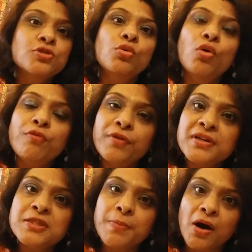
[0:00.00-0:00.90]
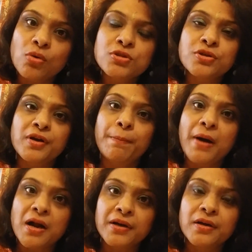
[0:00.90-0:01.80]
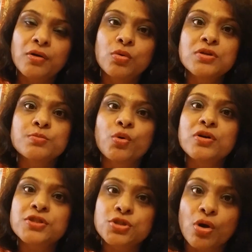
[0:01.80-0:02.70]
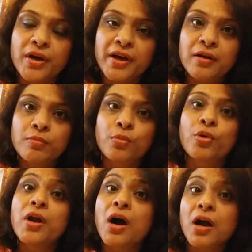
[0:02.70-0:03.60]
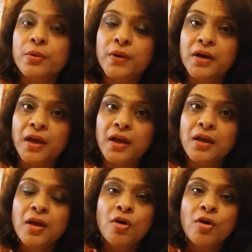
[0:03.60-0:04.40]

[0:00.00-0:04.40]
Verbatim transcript: so go for a spouse or a partner who is more stolid, more hardworking,